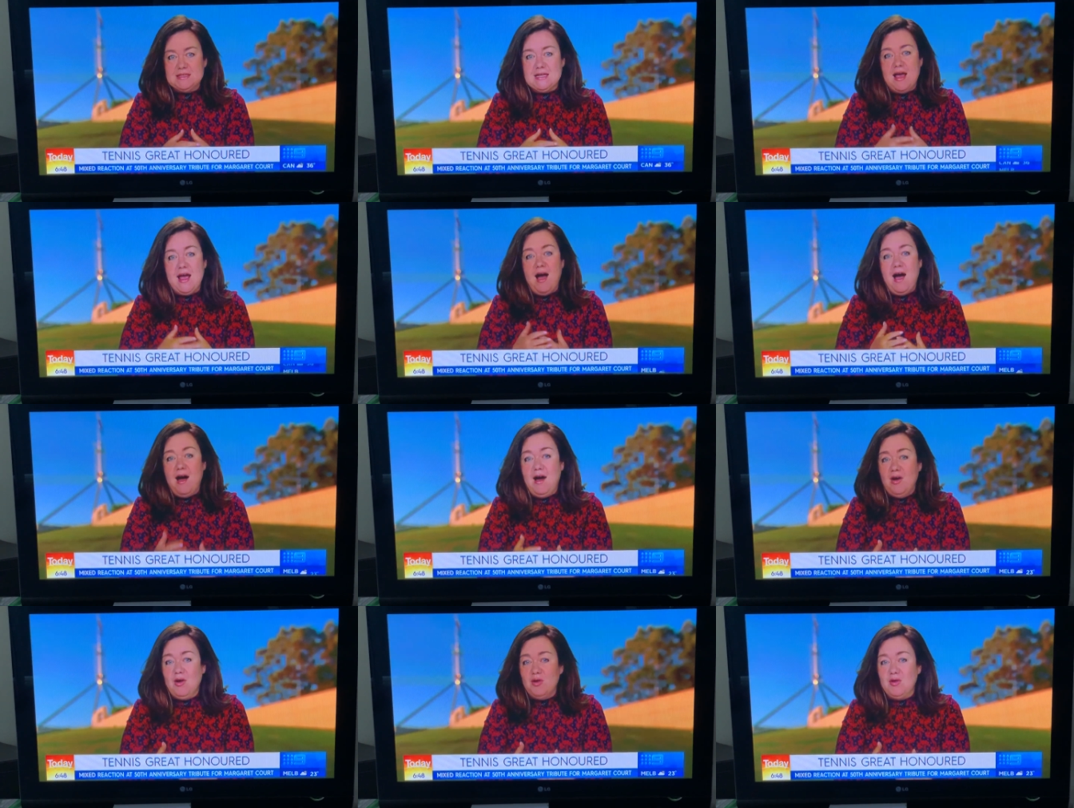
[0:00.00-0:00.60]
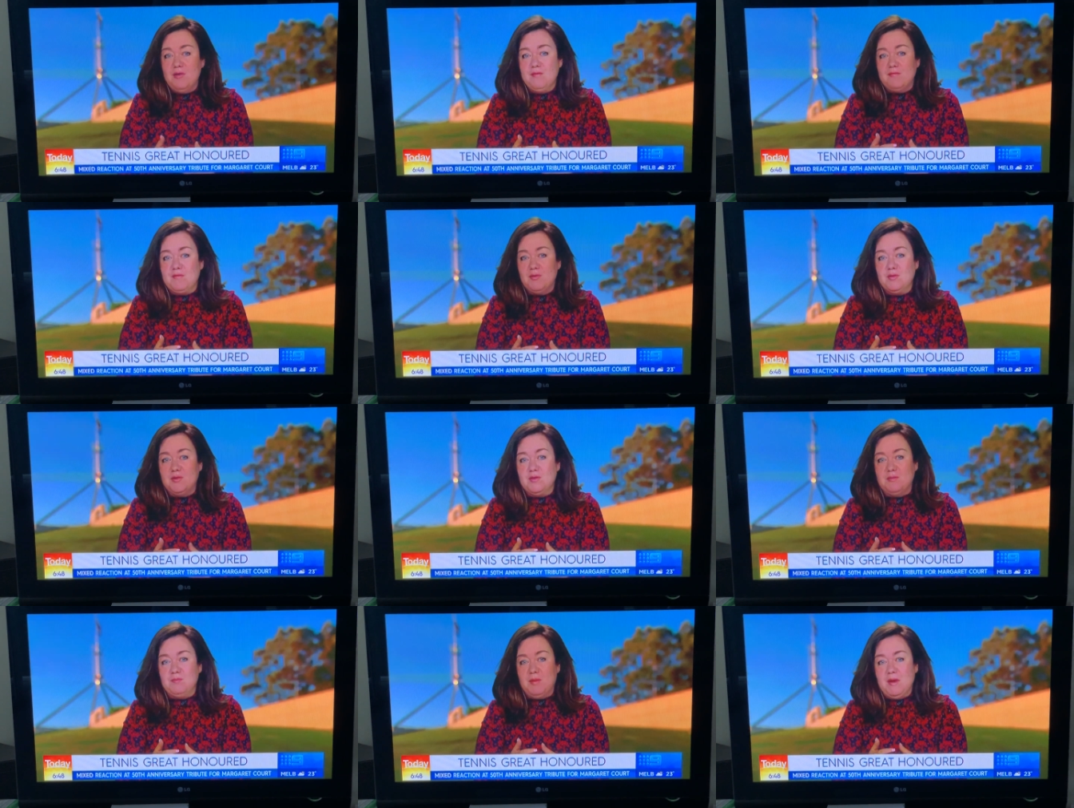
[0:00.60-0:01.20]
They are hurtful
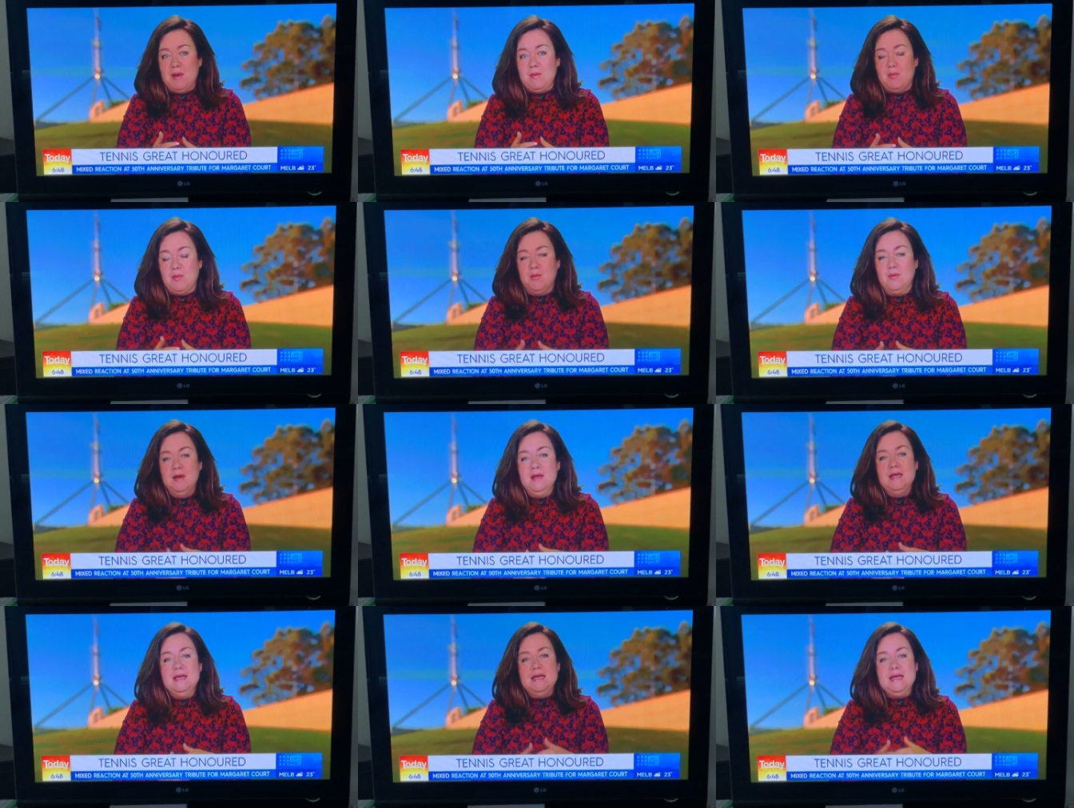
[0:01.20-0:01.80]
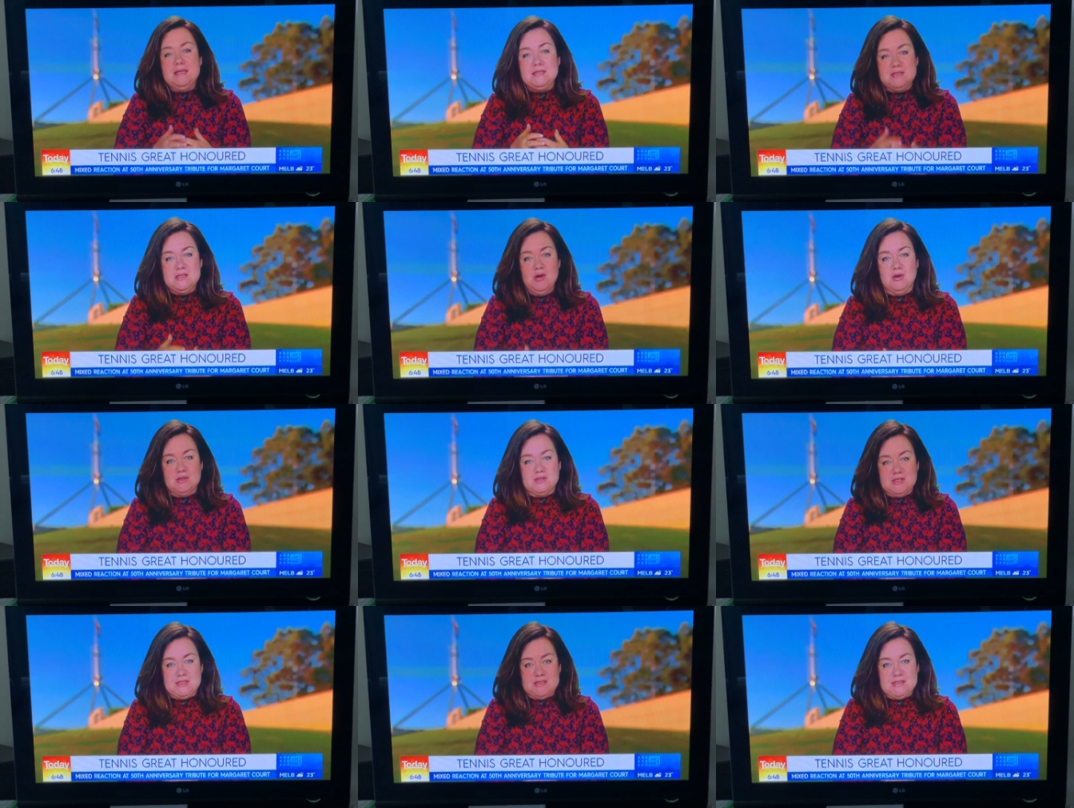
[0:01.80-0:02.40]
to people. It's
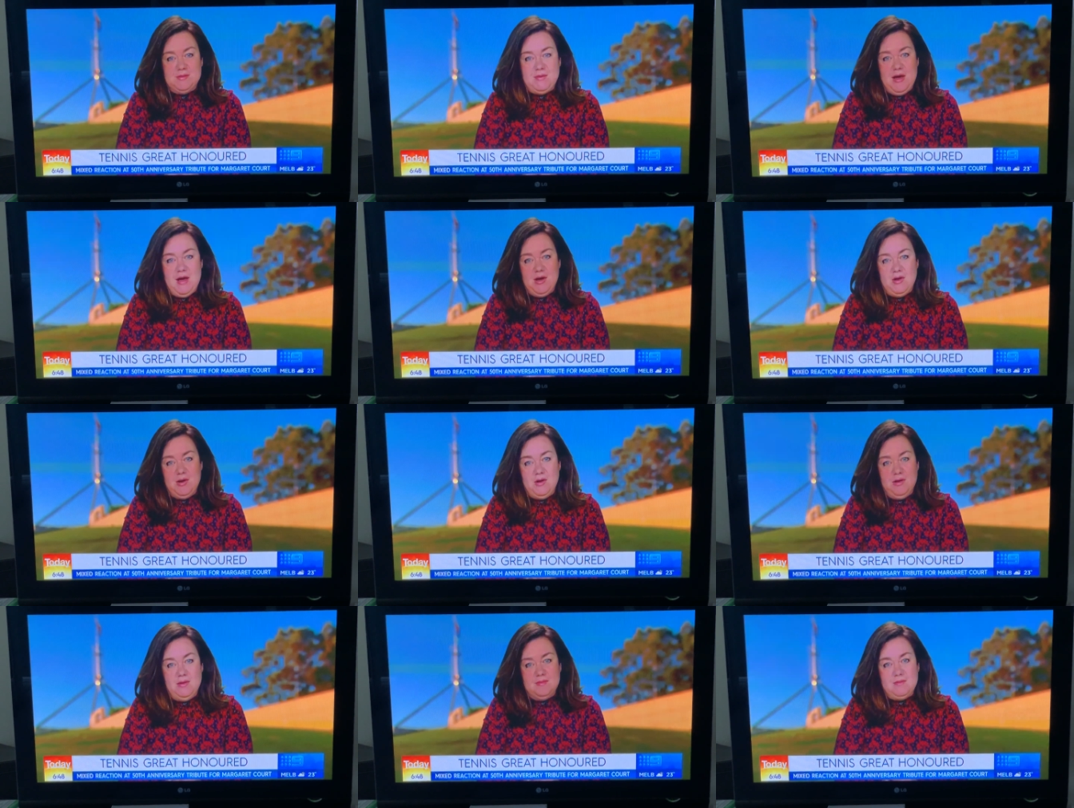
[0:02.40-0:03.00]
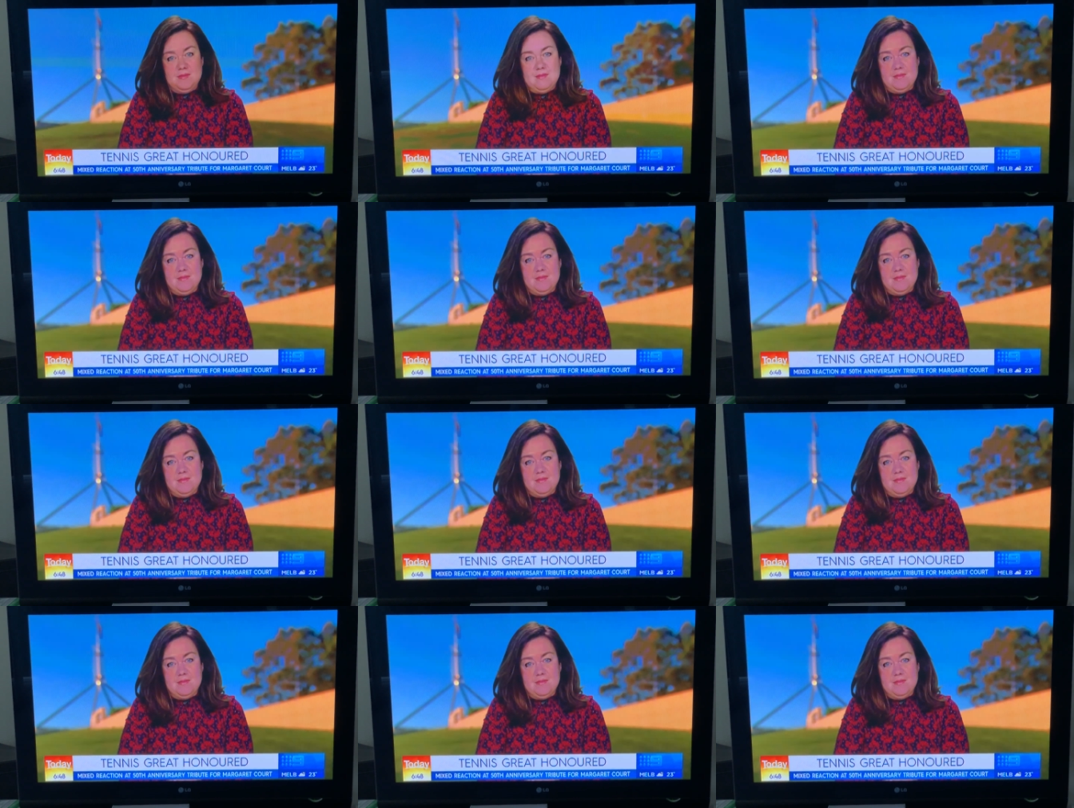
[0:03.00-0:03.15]
not just about her.